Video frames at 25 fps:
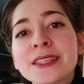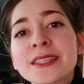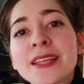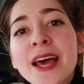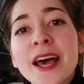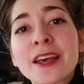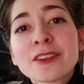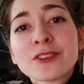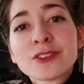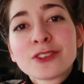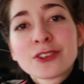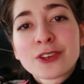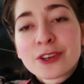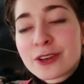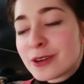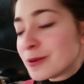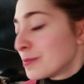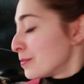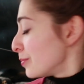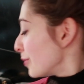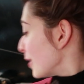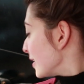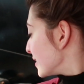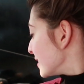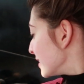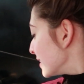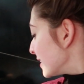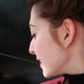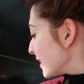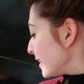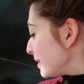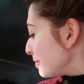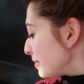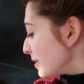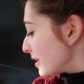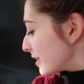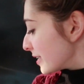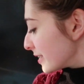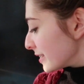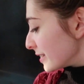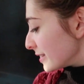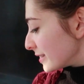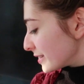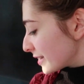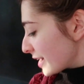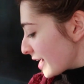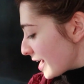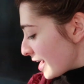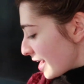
disaster presently because